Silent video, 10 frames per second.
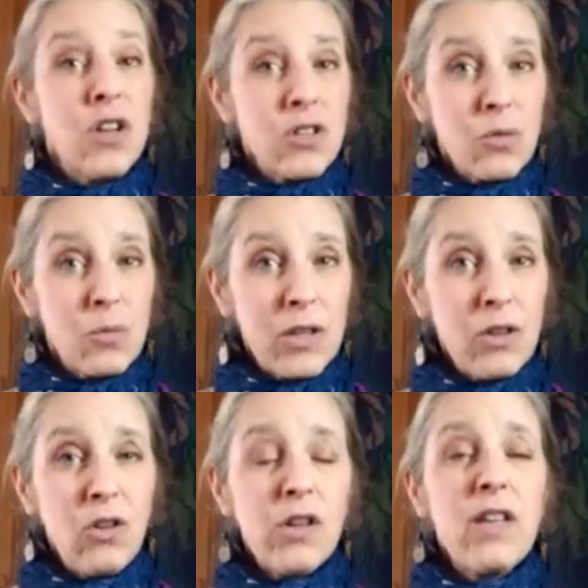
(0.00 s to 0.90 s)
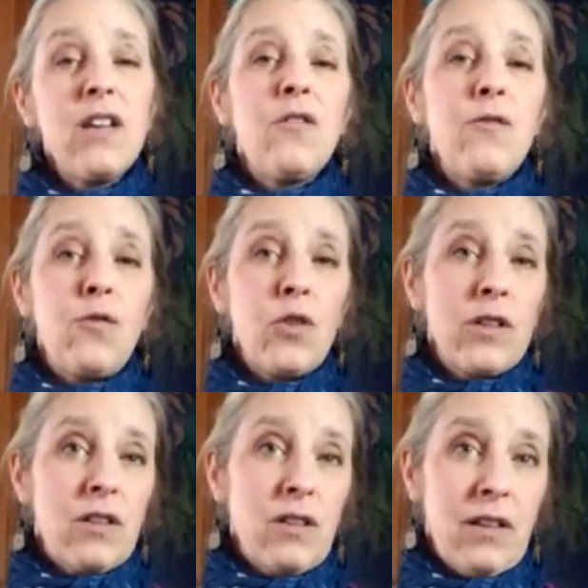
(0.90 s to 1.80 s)
So be looking for
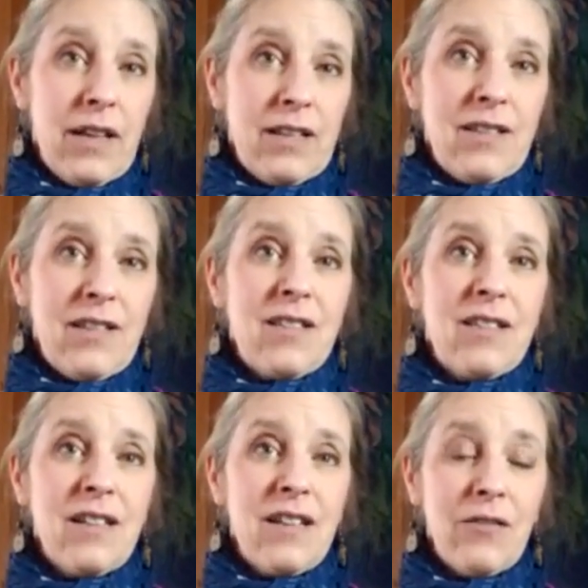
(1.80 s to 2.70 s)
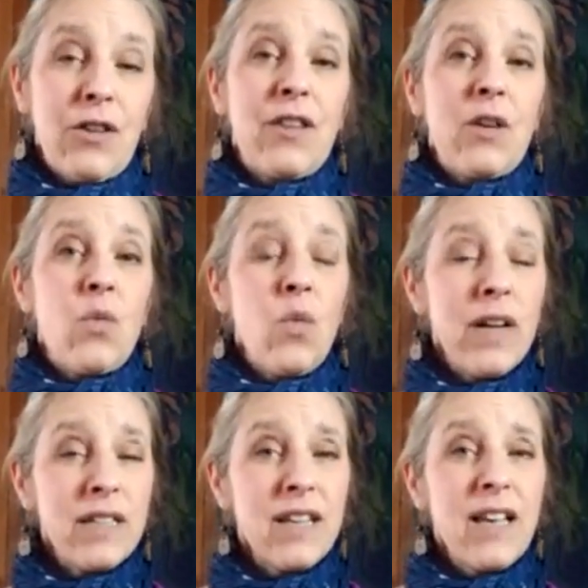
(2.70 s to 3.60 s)
the lessons in everything.
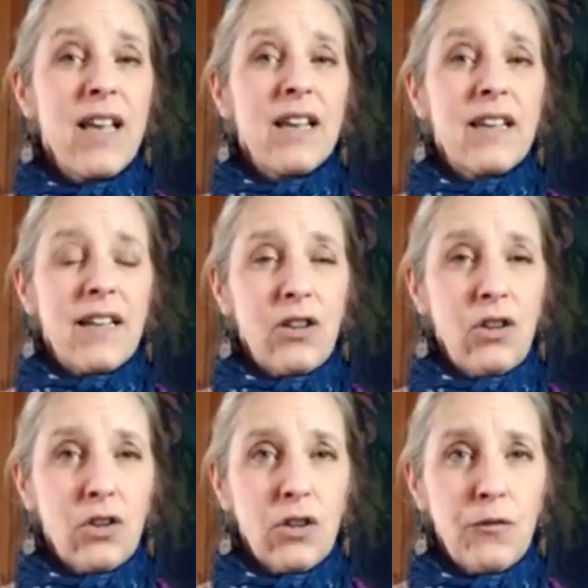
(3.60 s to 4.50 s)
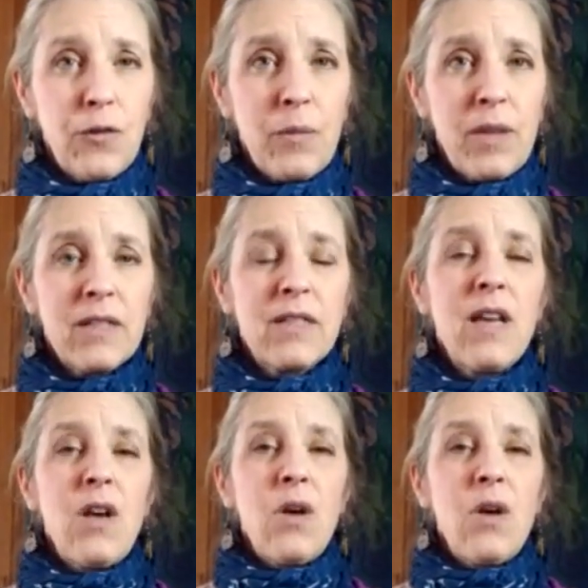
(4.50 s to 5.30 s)
What can I learn from this?